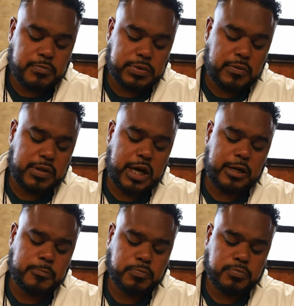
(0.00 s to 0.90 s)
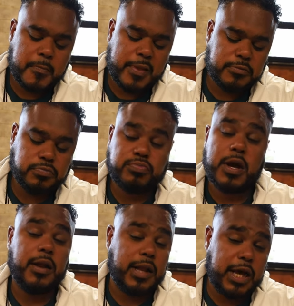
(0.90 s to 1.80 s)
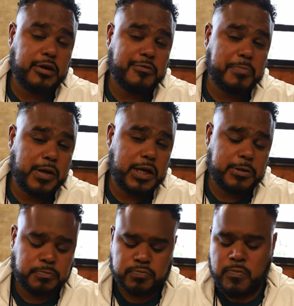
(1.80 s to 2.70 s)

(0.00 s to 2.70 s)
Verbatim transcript: So we got a, a layer of pudding,